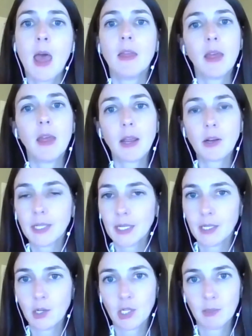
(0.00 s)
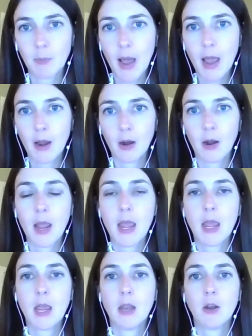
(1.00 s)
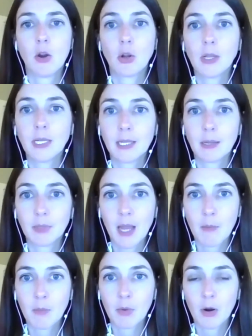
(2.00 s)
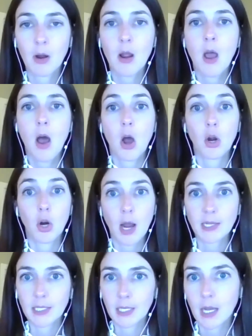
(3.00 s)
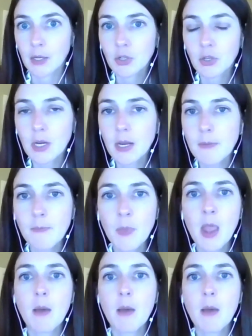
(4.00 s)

they are set to expire in early September across the country.